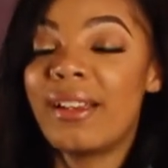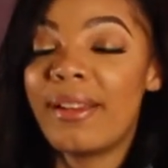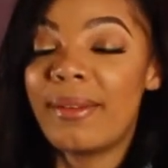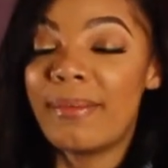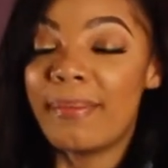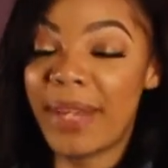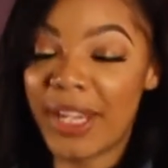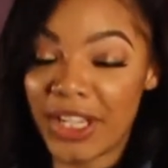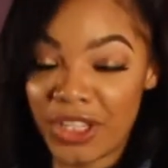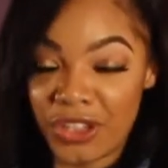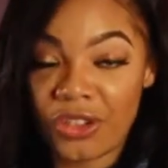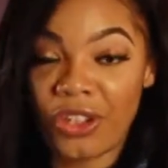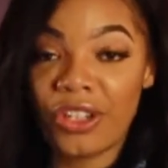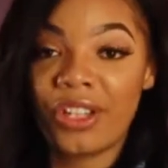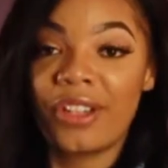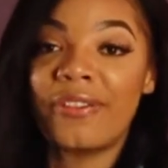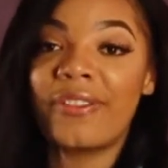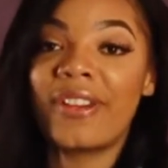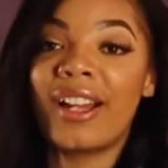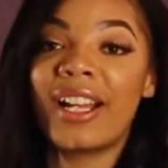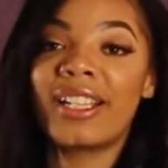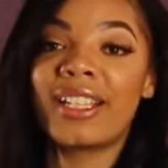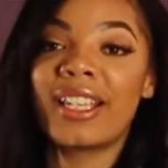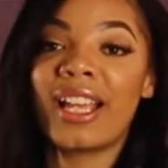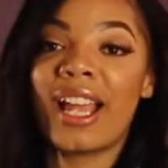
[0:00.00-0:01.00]
make sure you
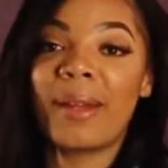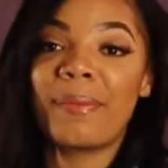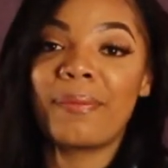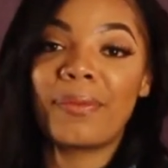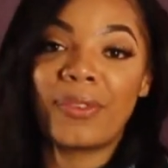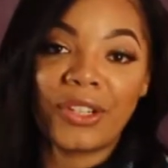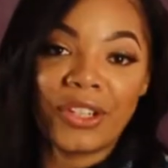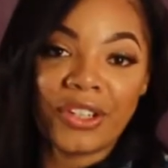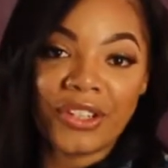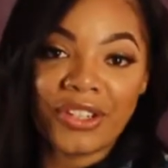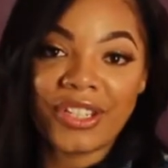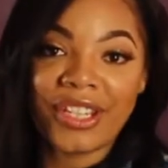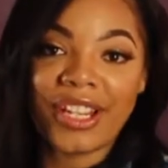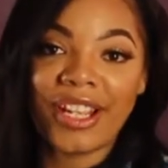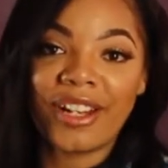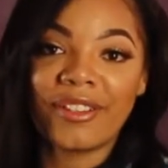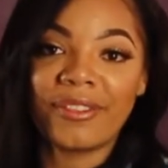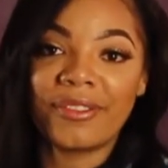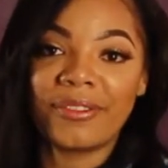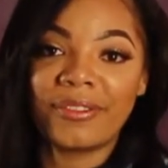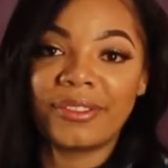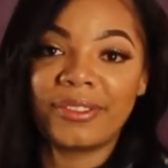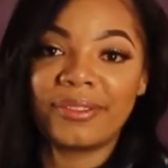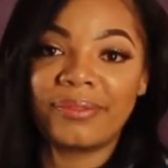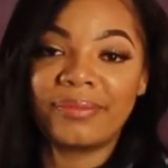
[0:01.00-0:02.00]
find time for
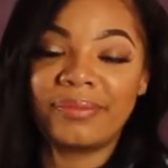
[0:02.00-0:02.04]
yourself.